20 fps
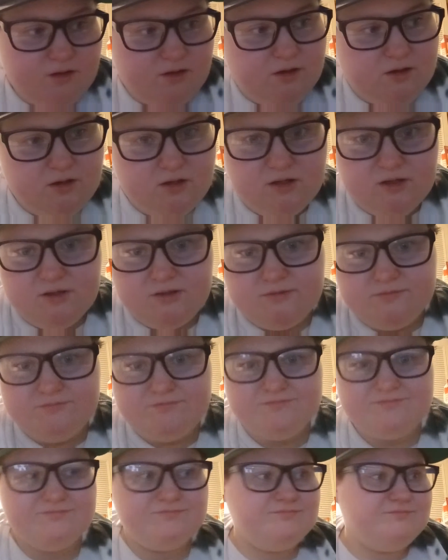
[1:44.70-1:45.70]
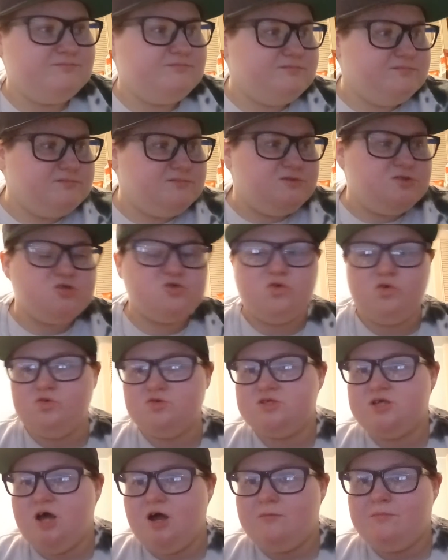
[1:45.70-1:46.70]
uh,
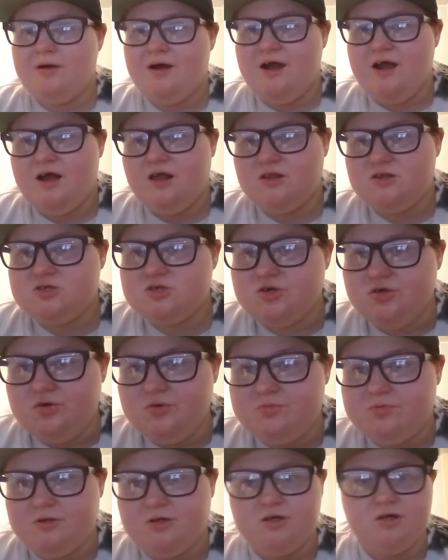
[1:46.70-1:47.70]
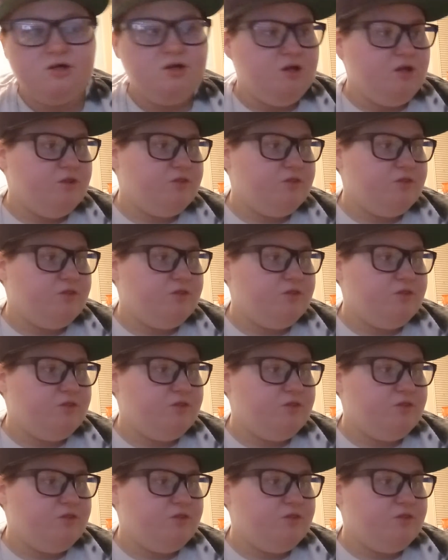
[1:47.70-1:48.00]
School's Out by Alice Cooper.